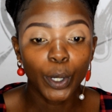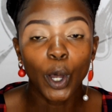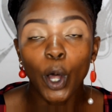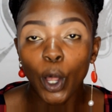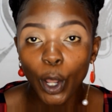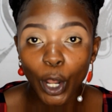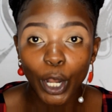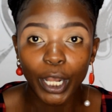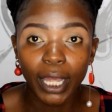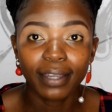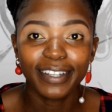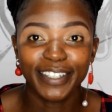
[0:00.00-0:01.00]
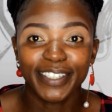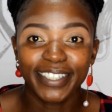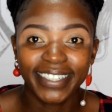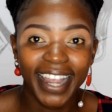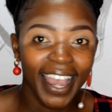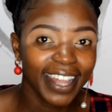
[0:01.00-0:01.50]
all good
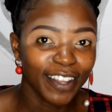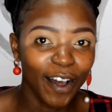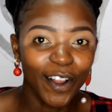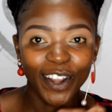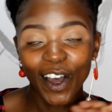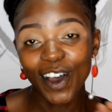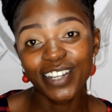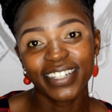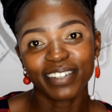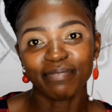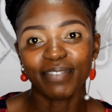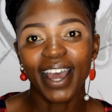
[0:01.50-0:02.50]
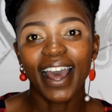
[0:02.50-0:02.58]
and all awesome.